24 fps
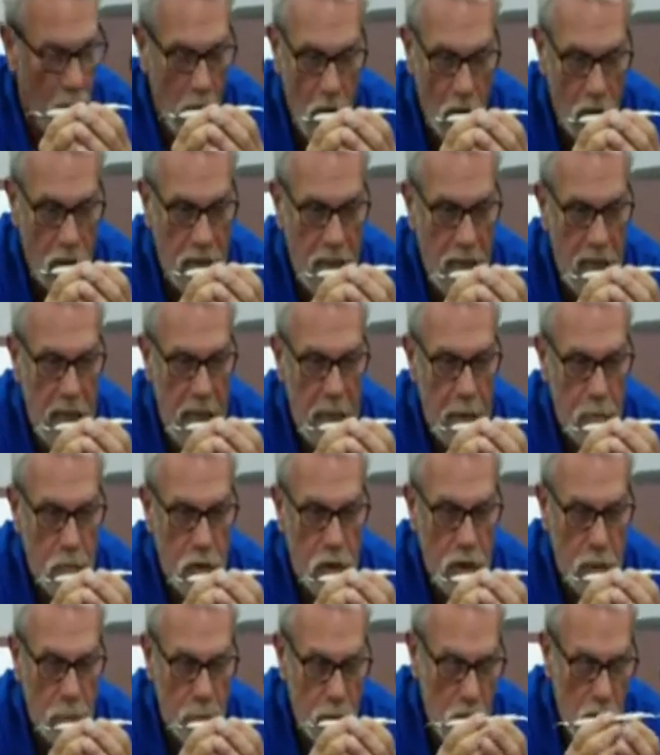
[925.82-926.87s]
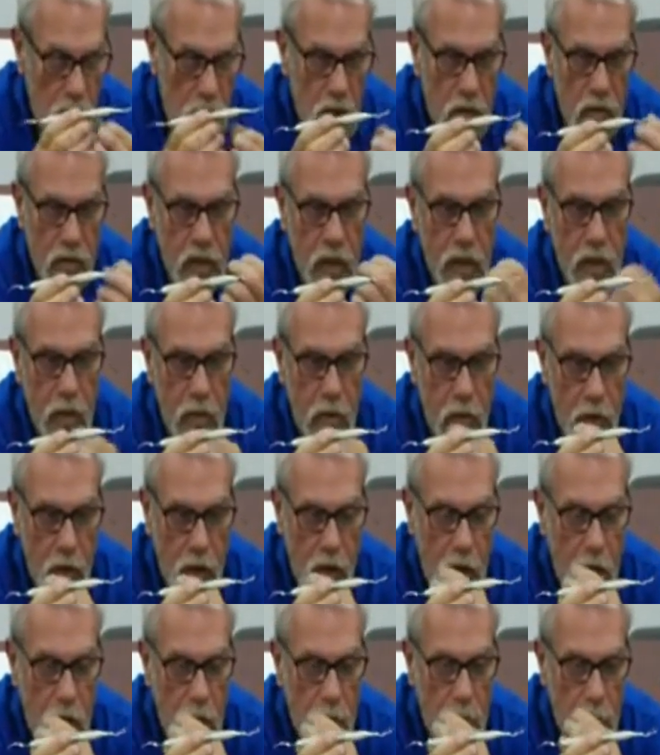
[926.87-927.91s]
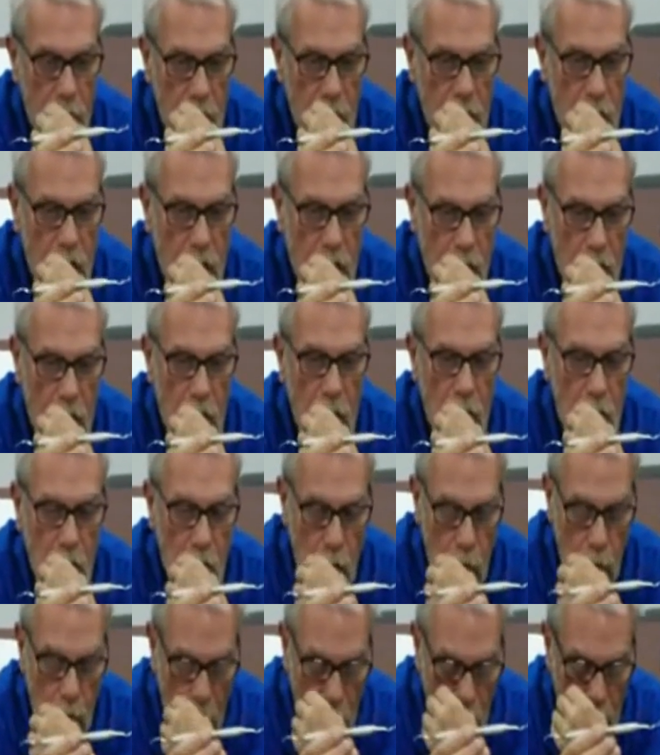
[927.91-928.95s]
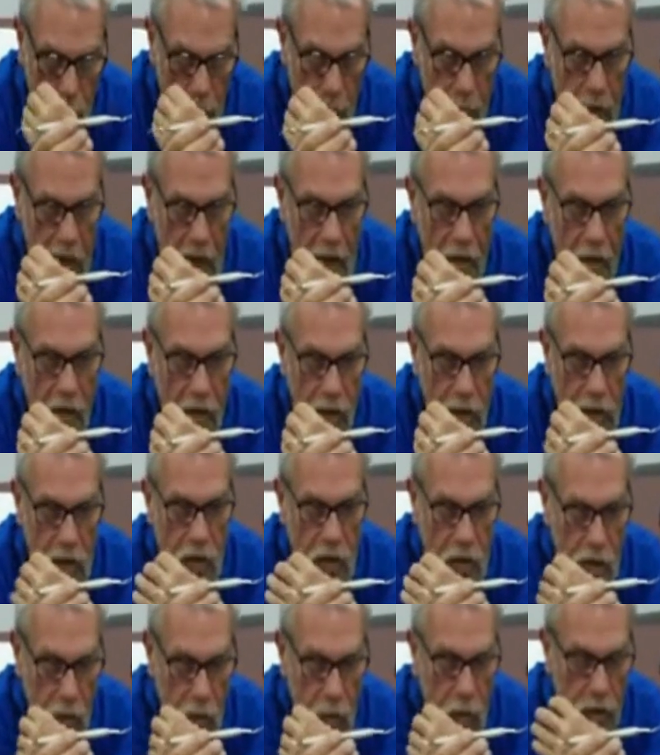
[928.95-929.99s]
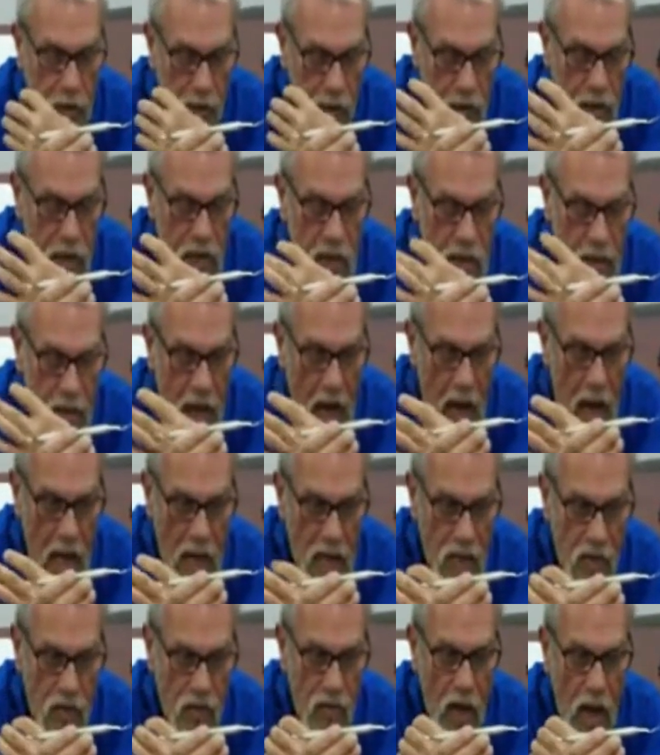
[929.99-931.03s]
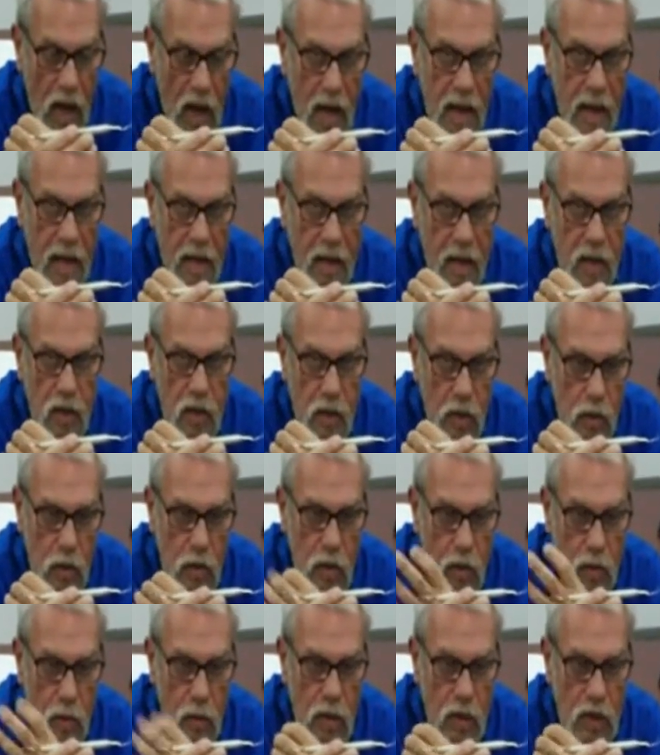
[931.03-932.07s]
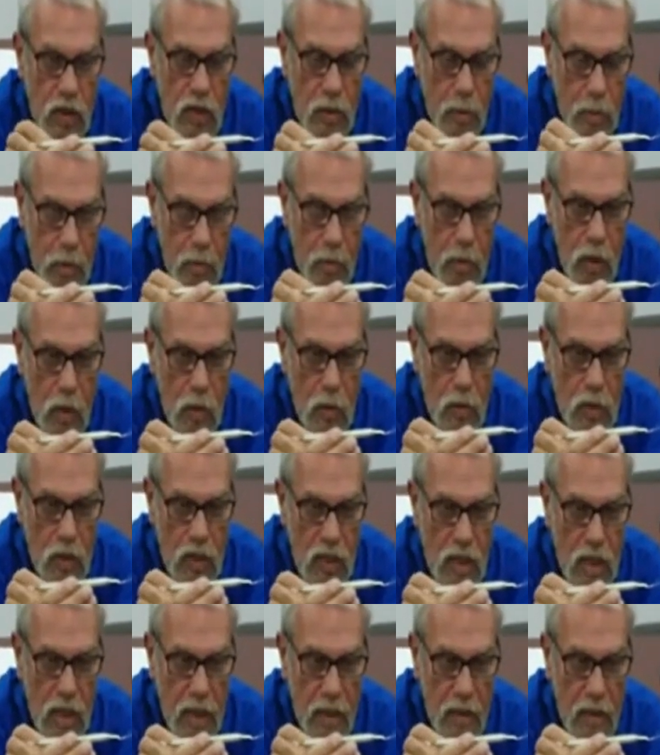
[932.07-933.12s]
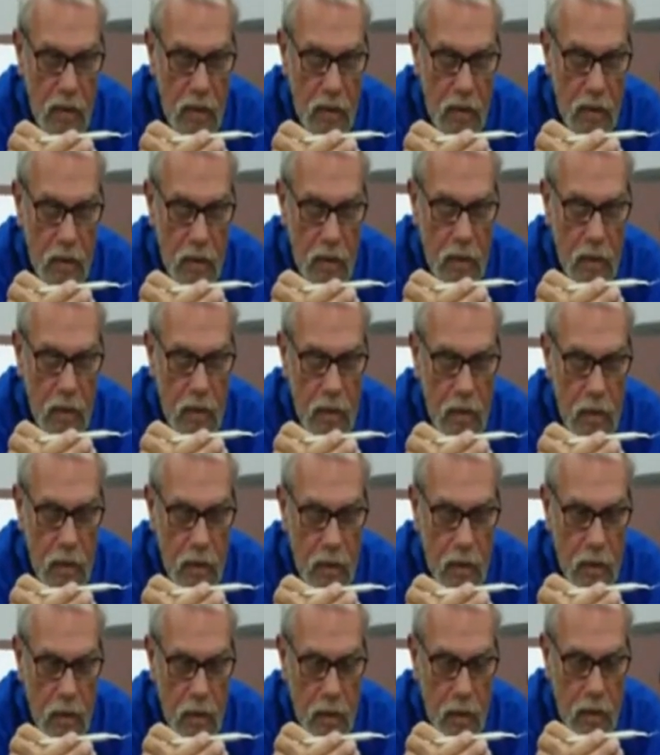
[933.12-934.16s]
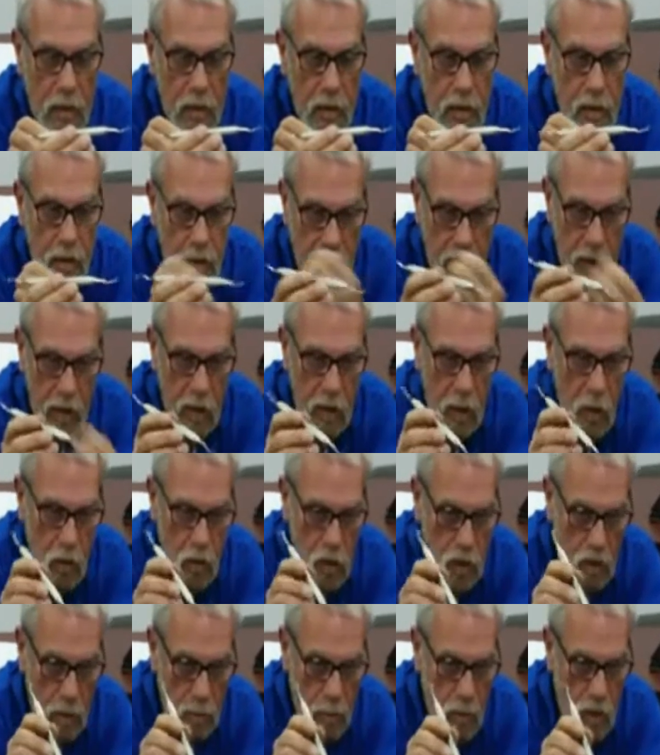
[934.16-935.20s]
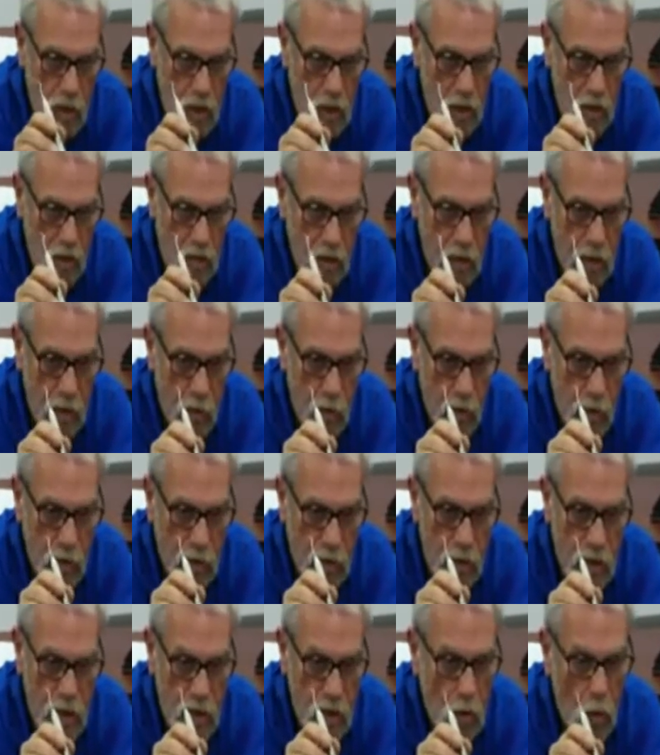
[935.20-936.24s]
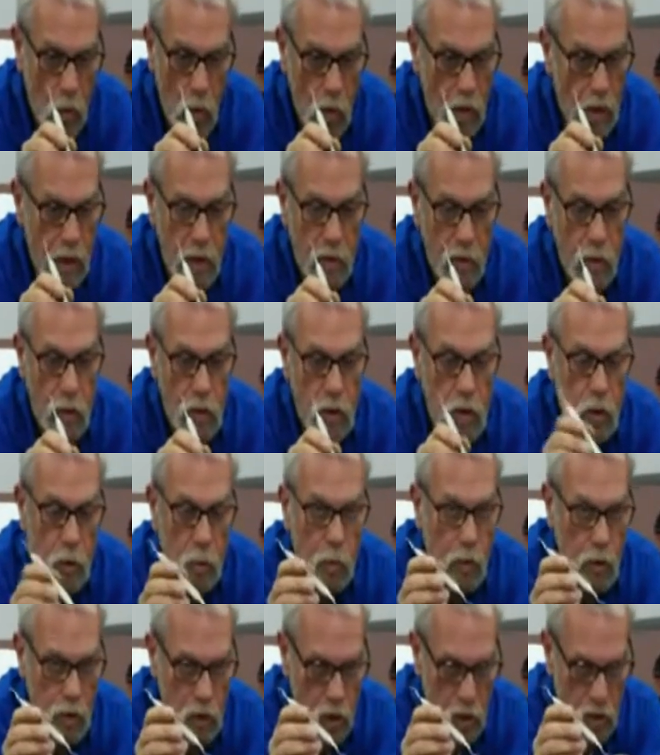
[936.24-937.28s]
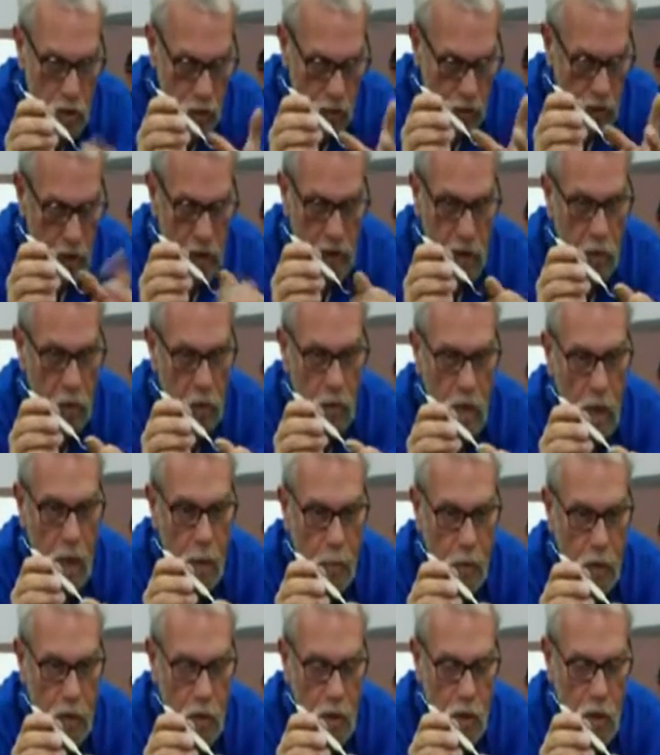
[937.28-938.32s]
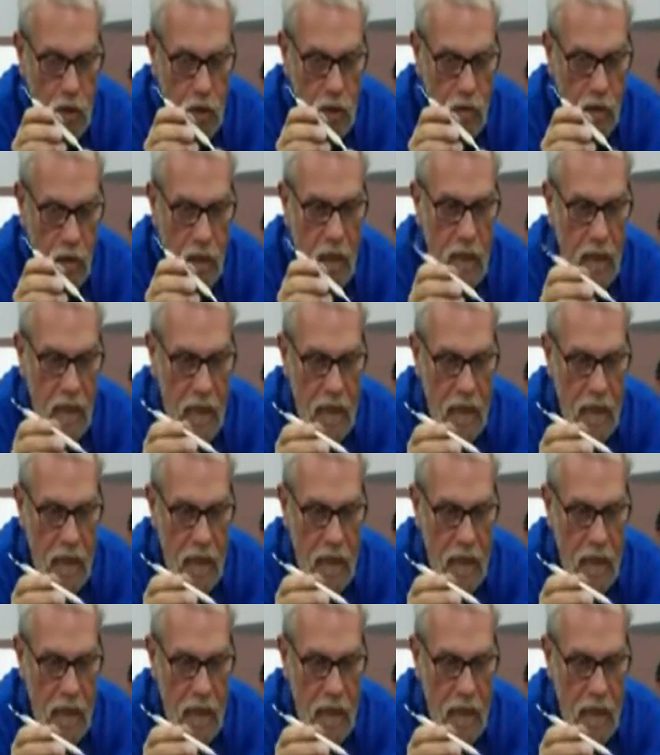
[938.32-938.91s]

a long time, subgingivally under the gums, you build up calculus that will eventually ossify and turn to a semi-bone state. They go subgingivally with this, or either supragingivally on top of the gingiva,